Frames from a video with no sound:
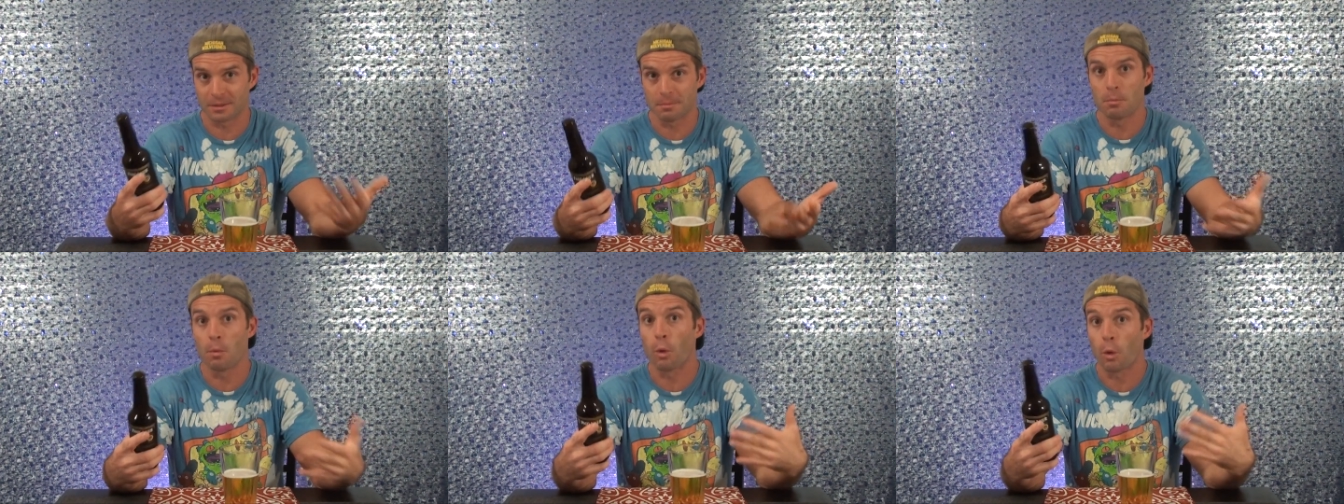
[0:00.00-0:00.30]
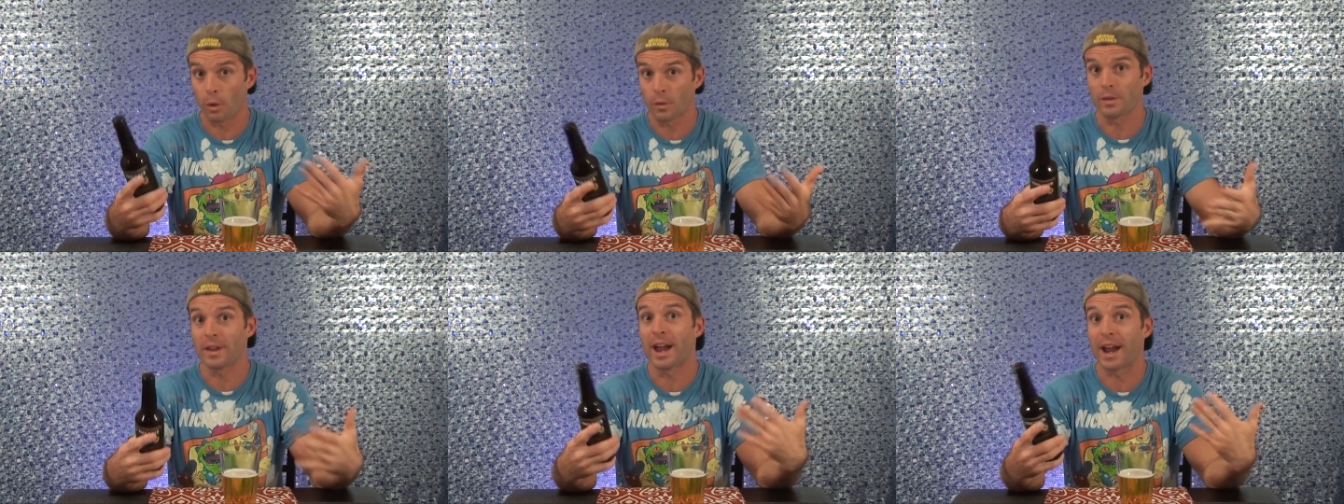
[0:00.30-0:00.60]

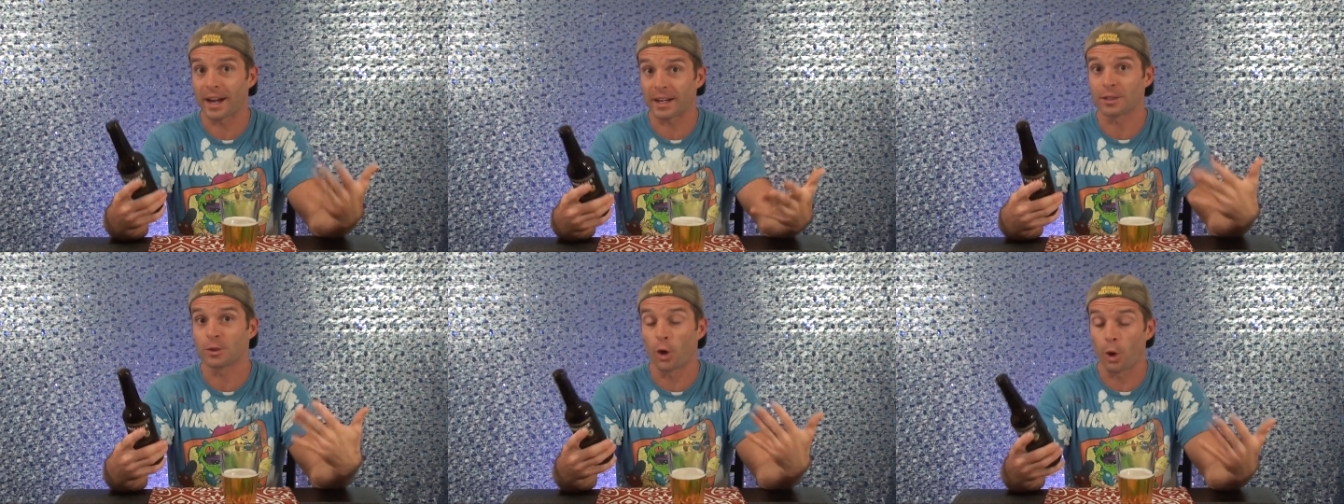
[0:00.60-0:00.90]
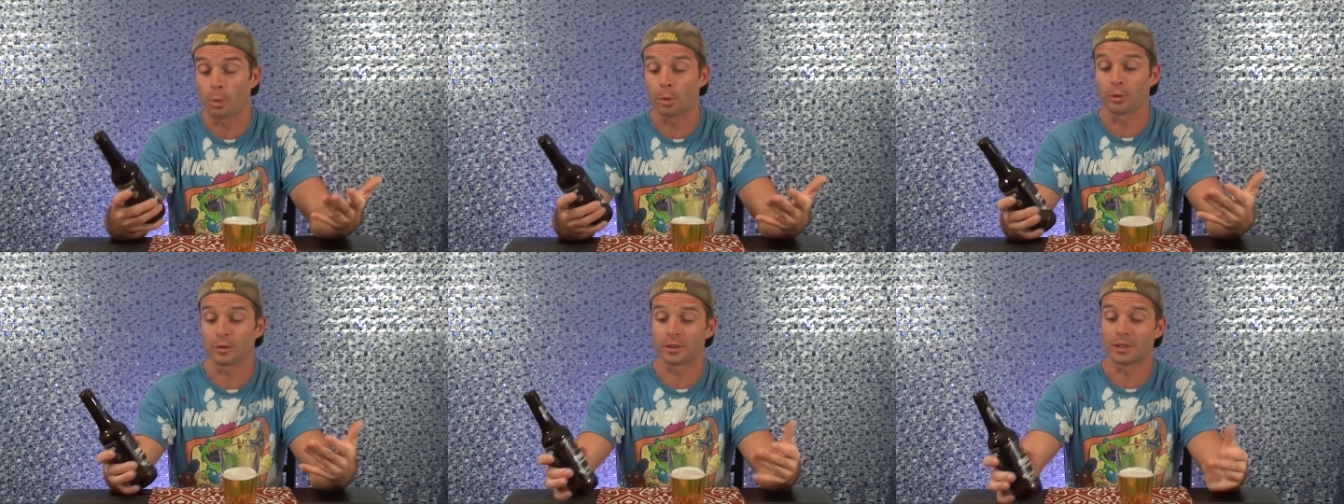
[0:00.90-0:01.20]
more of that
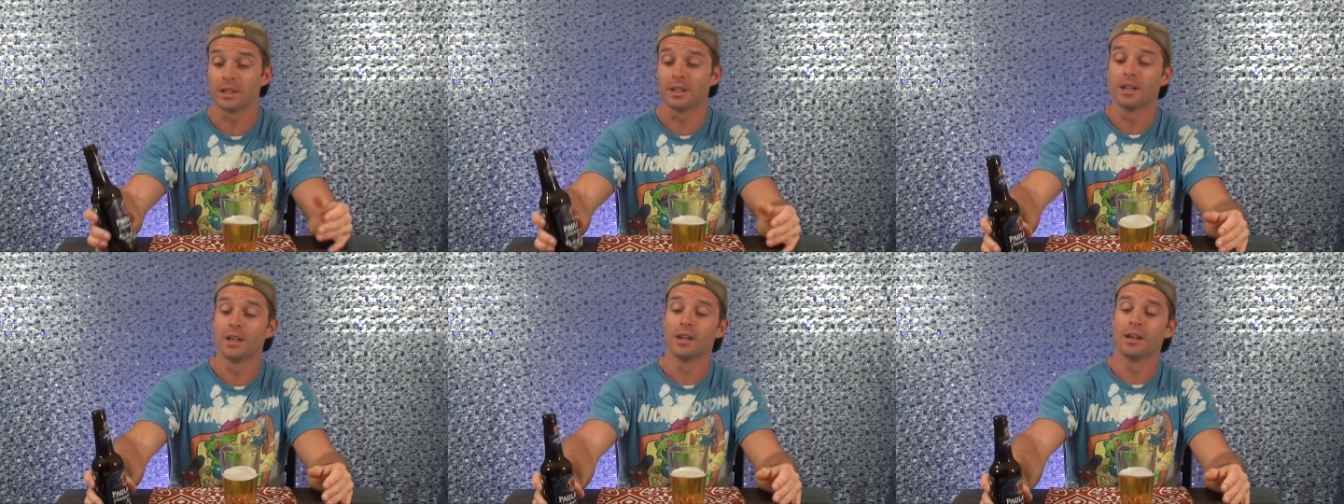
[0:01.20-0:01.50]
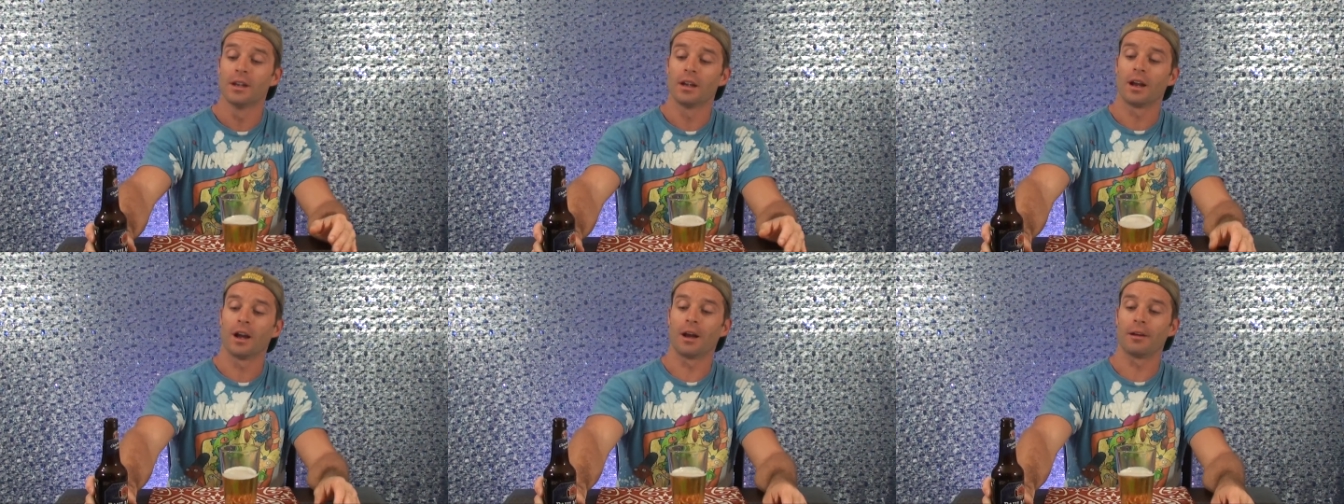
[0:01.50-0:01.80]

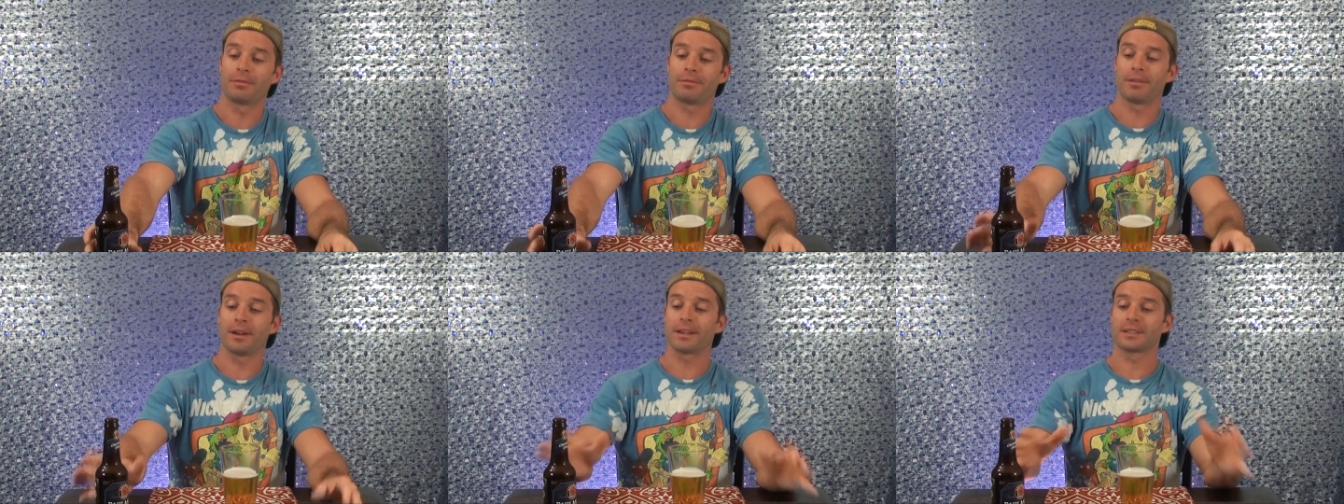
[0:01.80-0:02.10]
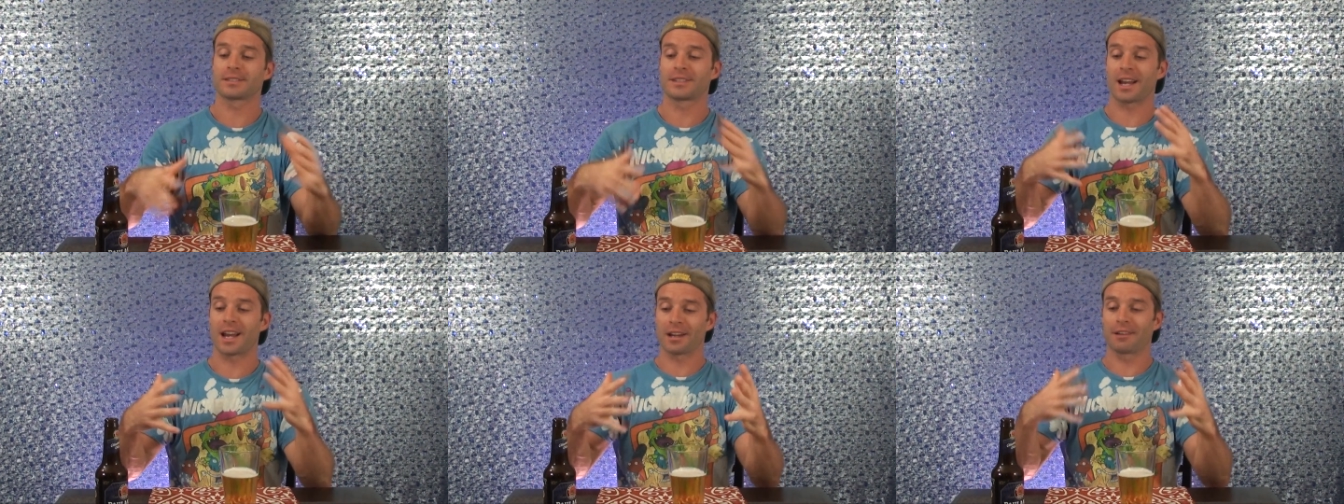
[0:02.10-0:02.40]

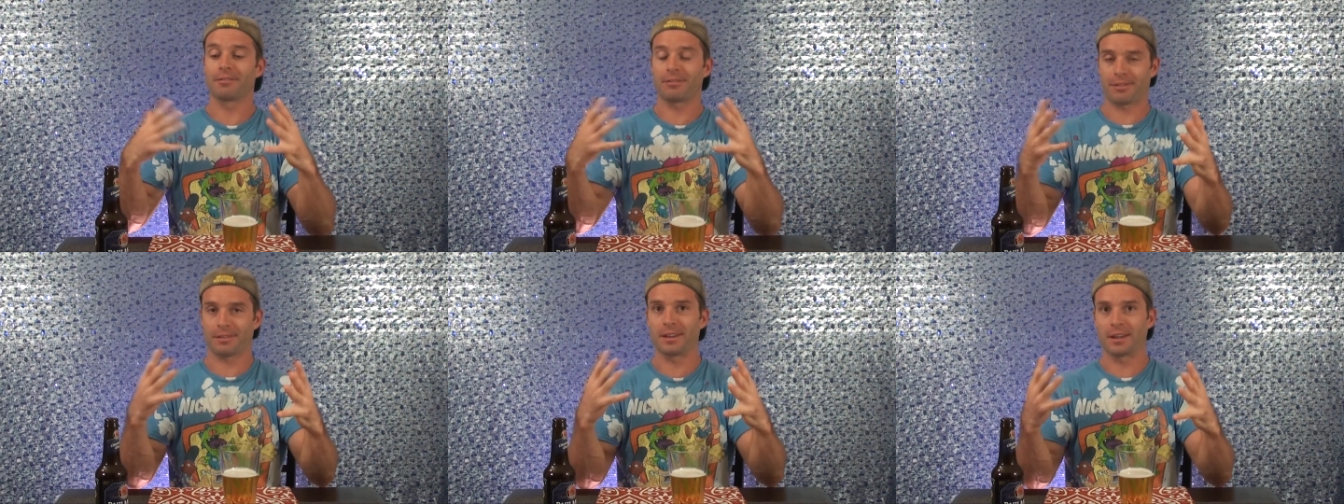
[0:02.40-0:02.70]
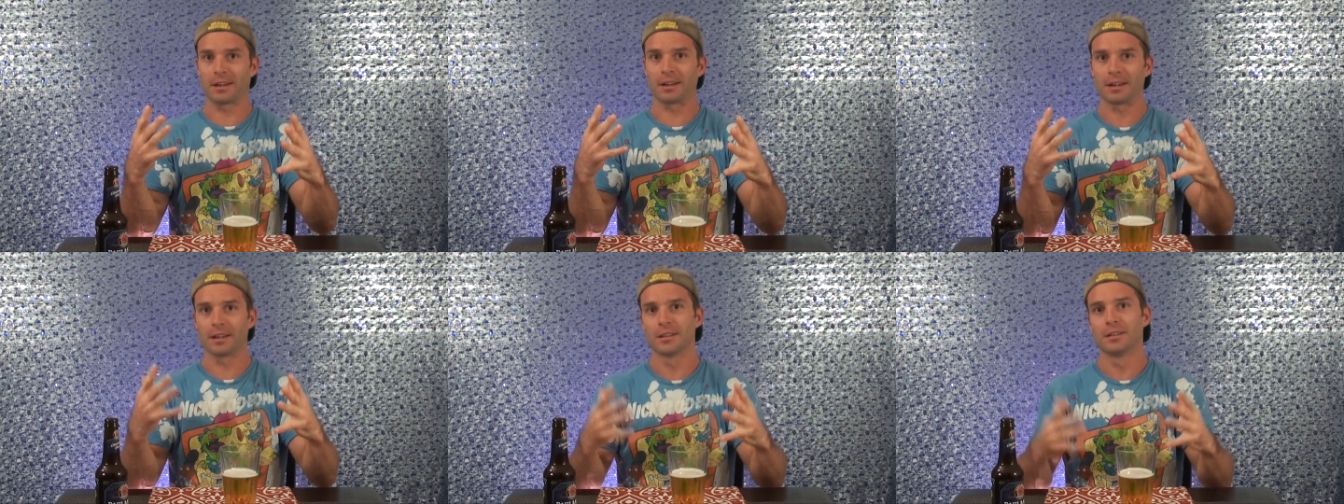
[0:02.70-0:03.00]
Oktoberfest kind of
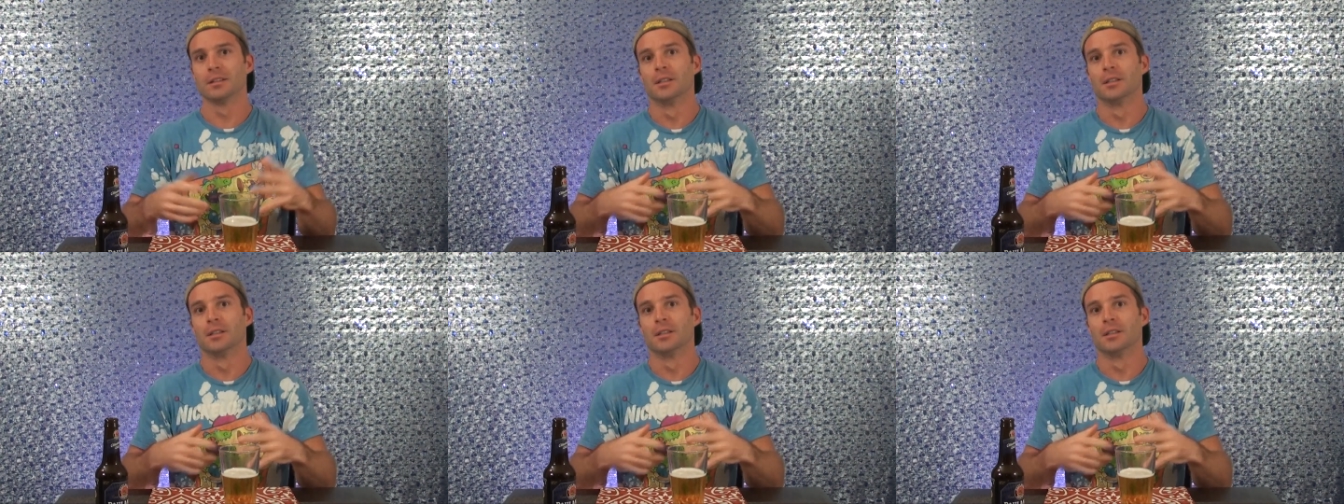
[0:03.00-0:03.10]
thing.